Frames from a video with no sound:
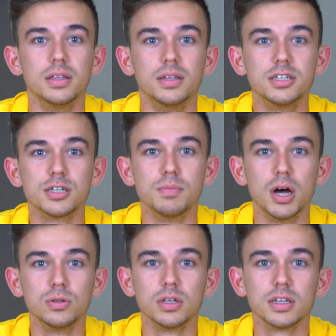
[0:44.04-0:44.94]
This is
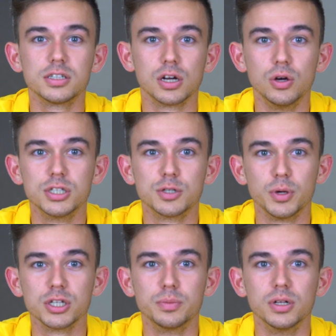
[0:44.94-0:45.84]
mounted as close as
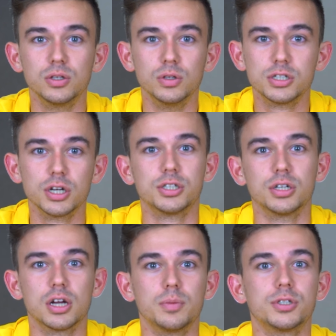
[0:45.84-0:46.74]
possible to the suction
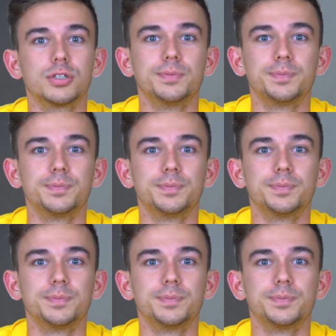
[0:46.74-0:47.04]
cups.